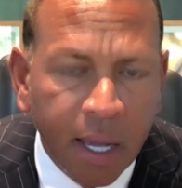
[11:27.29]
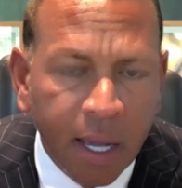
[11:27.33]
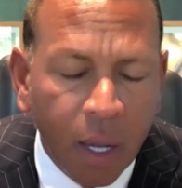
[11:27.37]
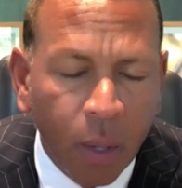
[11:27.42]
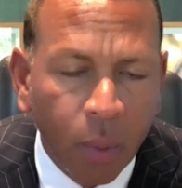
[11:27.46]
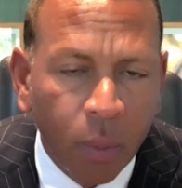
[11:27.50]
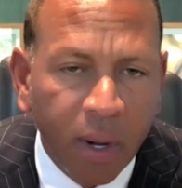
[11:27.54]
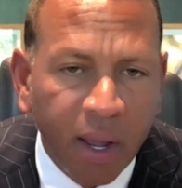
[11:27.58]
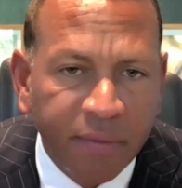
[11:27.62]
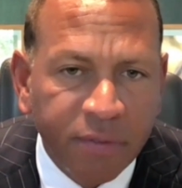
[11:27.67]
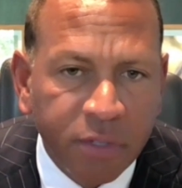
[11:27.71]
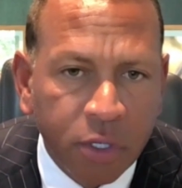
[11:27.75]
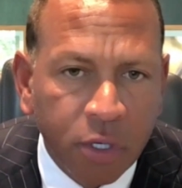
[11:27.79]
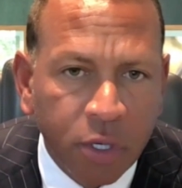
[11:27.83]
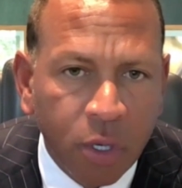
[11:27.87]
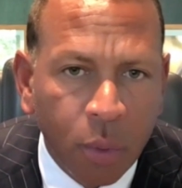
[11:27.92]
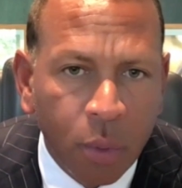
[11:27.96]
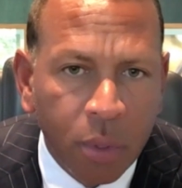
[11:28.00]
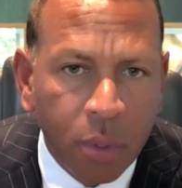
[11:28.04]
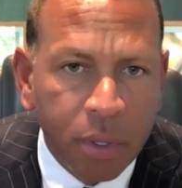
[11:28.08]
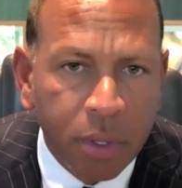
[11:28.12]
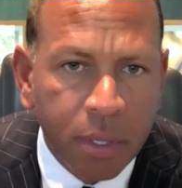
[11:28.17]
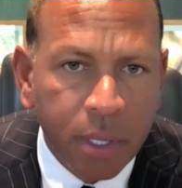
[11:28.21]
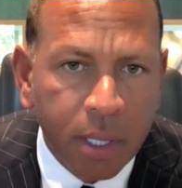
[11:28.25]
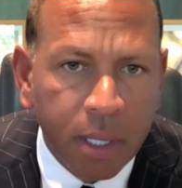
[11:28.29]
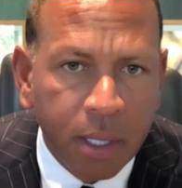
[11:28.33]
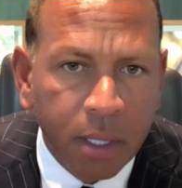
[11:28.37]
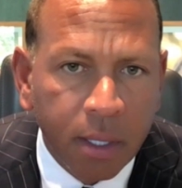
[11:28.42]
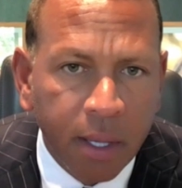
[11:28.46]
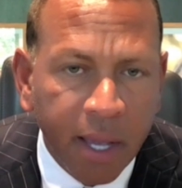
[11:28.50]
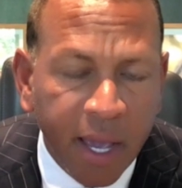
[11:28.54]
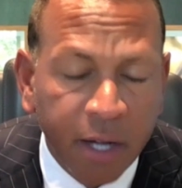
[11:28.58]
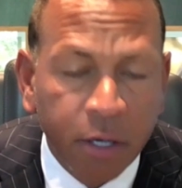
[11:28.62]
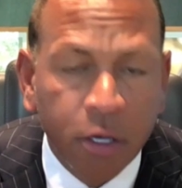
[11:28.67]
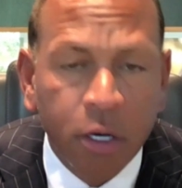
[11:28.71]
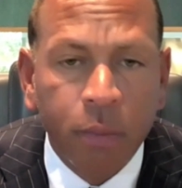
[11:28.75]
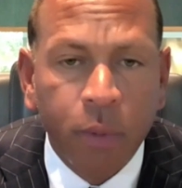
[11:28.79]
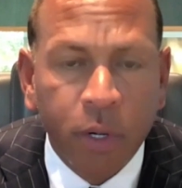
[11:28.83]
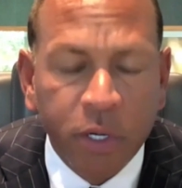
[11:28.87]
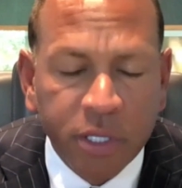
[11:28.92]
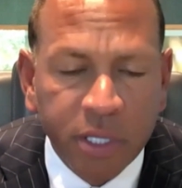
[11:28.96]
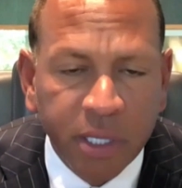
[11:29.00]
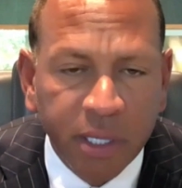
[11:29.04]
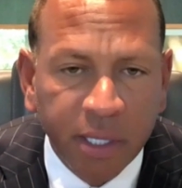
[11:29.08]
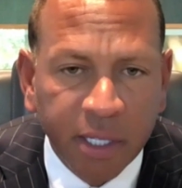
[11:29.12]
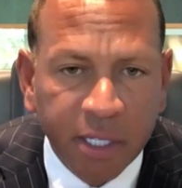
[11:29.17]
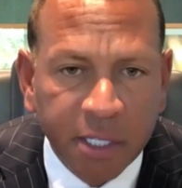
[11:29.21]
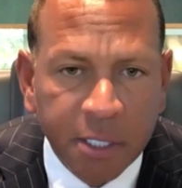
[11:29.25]
I would have to go with Edgar
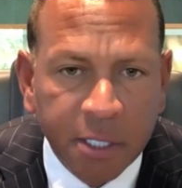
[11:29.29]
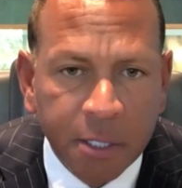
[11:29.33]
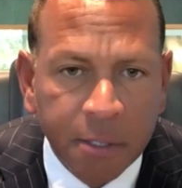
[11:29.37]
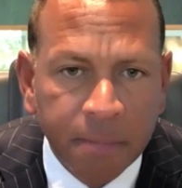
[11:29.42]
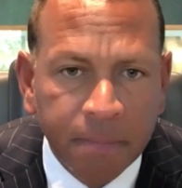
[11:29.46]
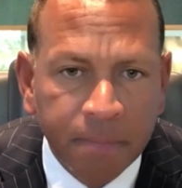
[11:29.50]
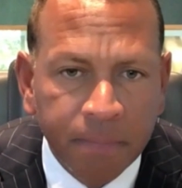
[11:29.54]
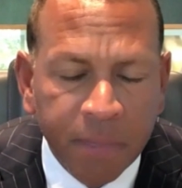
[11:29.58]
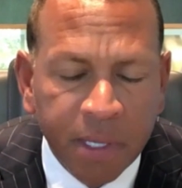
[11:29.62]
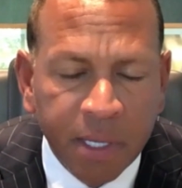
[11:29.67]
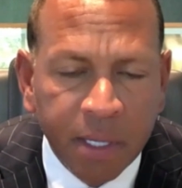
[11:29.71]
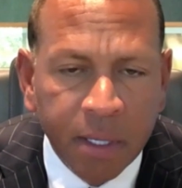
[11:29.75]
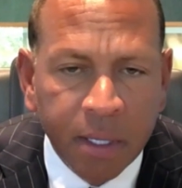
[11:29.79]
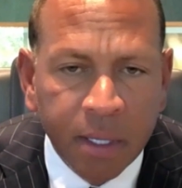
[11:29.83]
Martinez.